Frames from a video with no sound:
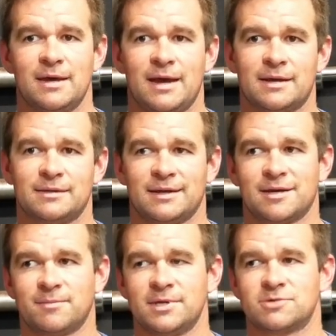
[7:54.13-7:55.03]
I had a
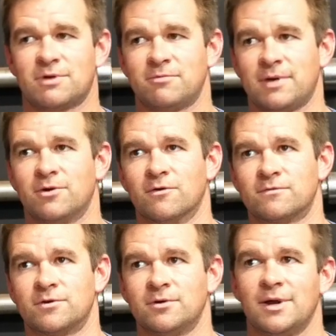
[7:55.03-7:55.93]
couple days where I read
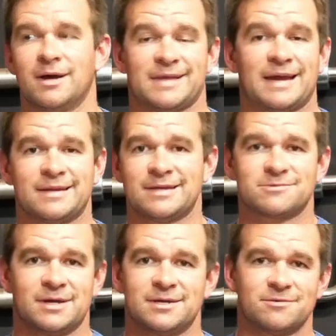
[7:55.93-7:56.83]
over, a lot of days
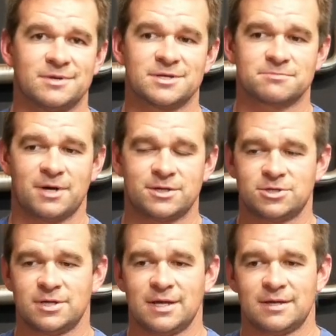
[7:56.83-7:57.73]
where I didn't read as much.